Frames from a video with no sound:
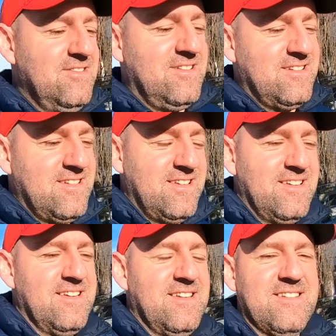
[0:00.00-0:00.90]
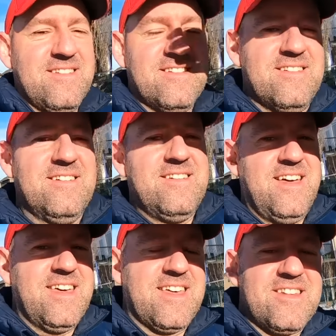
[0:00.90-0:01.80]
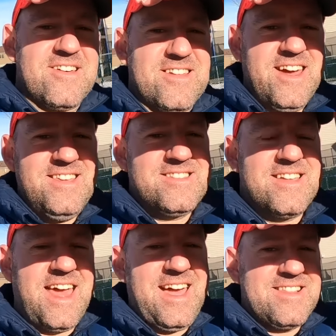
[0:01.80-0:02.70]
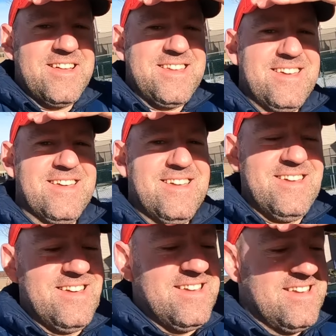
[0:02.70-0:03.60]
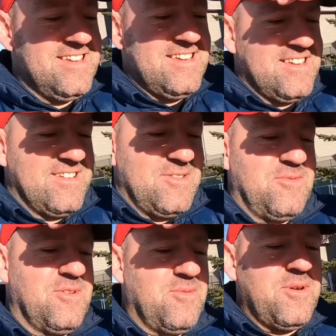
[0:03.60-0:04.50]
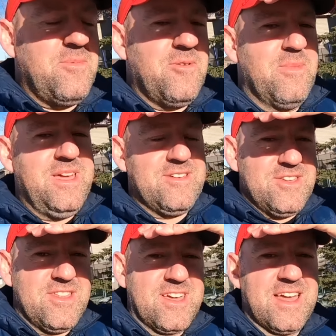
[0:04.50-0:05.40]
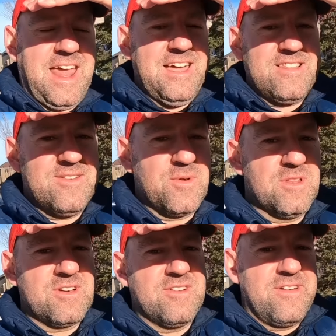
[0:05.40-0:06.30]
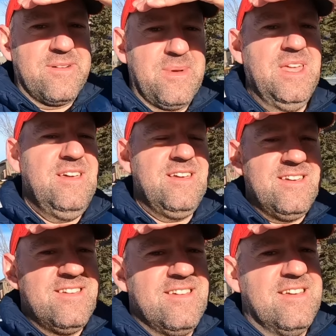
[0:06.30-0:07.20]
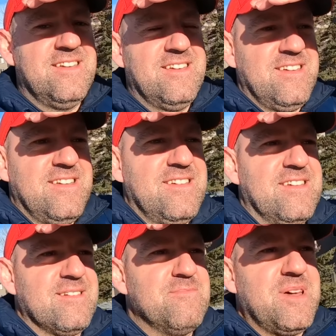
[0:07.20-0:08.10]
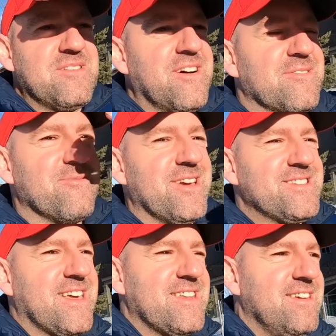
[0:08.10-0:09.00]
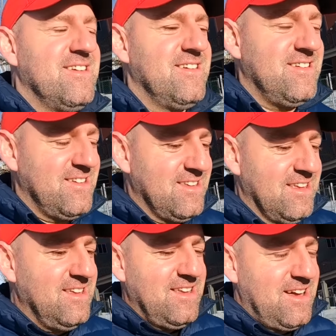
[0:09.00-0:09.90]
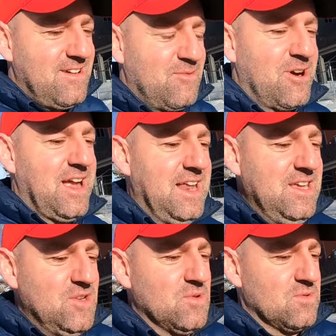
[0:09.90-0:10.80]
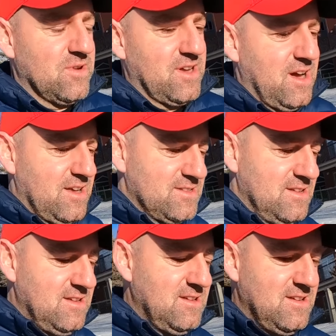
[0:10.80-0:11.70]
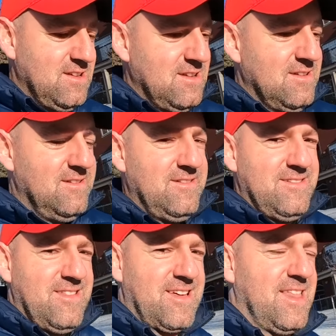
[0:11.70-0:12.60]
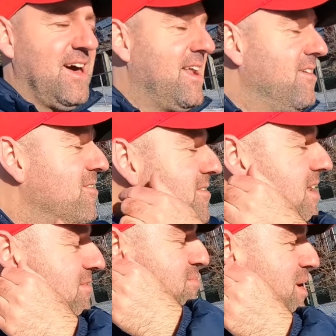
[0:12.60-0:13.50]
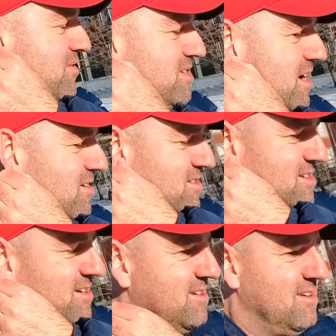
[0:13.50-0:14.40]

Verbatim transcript: know. I think that'd look nice, an anklet. W what about me? Do you think an anklet would look good on me? Better not risk it. I don't wear any jewelry, guys. Look at that, I don't even have pierced ears.